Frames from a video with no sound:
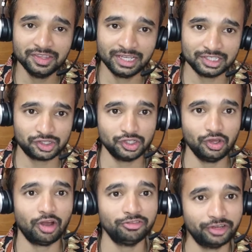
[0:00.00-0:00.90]
the
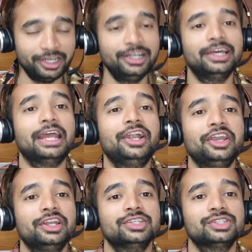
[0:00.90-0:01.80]
history of Indian IT
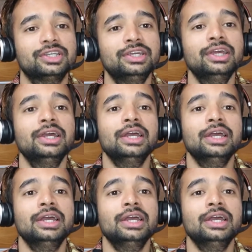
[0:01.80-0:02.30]
industry,